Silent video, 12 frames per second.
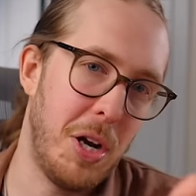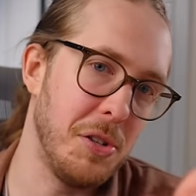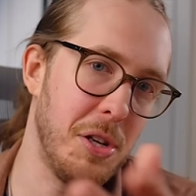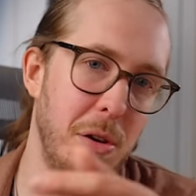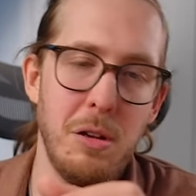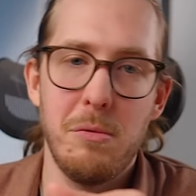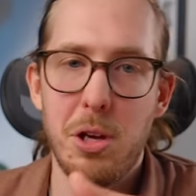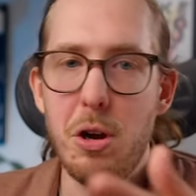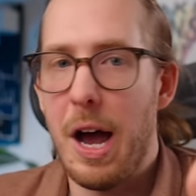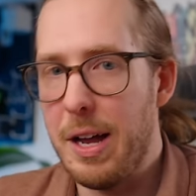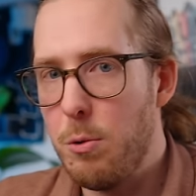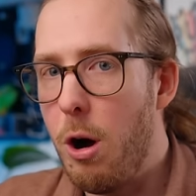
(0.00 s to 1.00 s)
also, you know
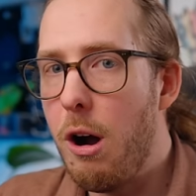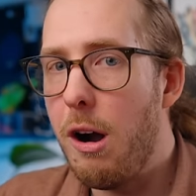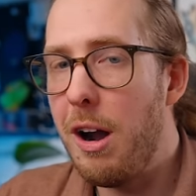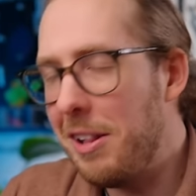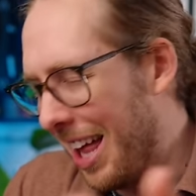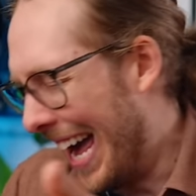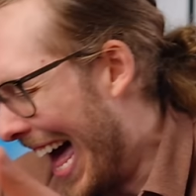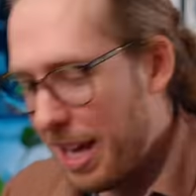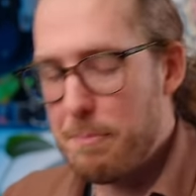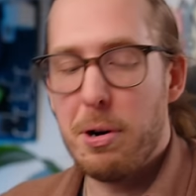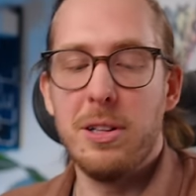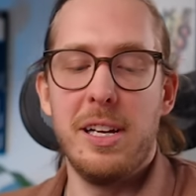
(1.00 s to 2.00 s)
how you are. He
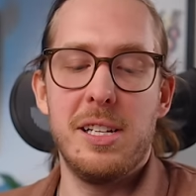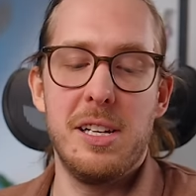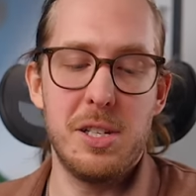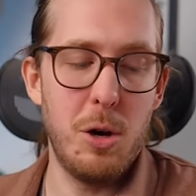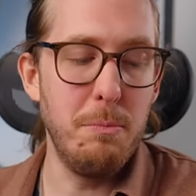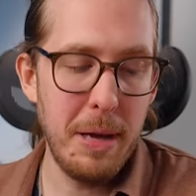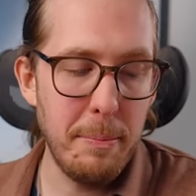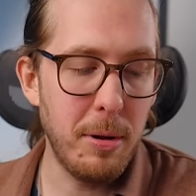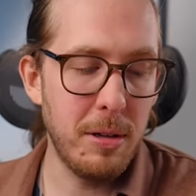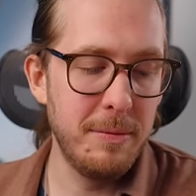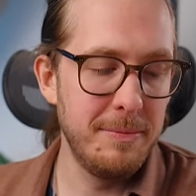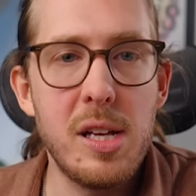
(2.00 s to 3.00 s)
bullies his own people.
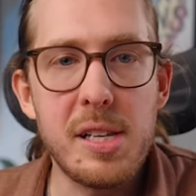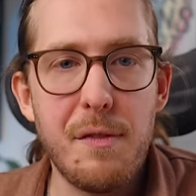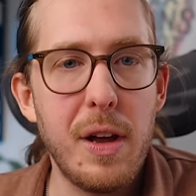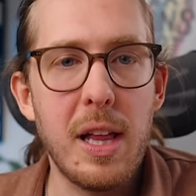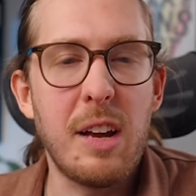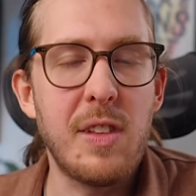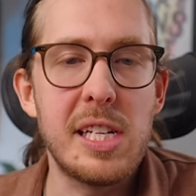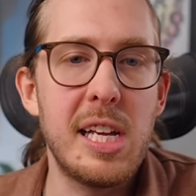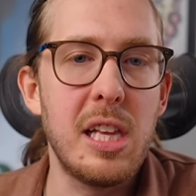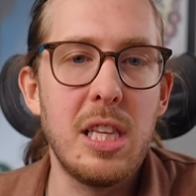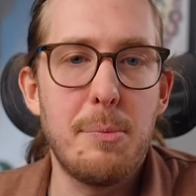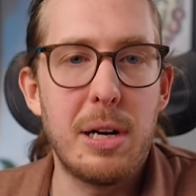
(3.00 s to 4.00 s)
Whereas I feel like if they see
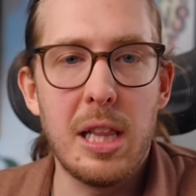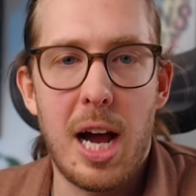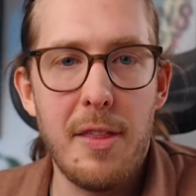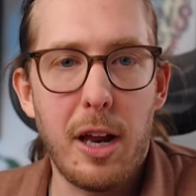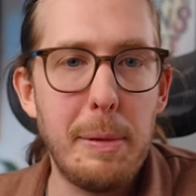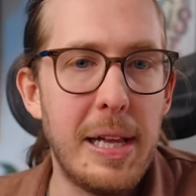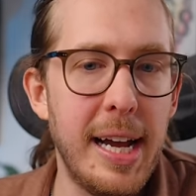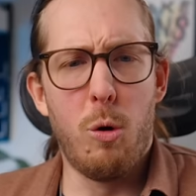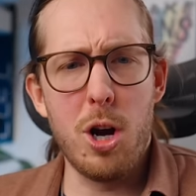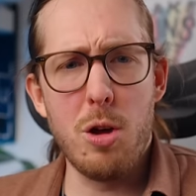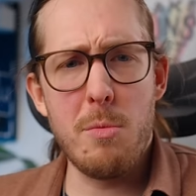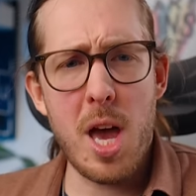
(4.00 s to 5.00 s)
the Liberty Line, they're gonna be like,
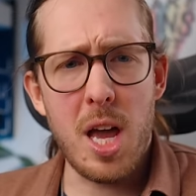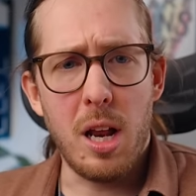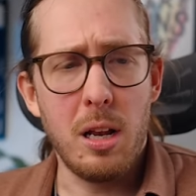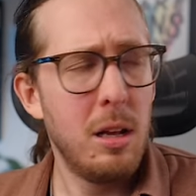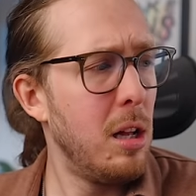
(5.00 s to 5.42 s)
what do you mean?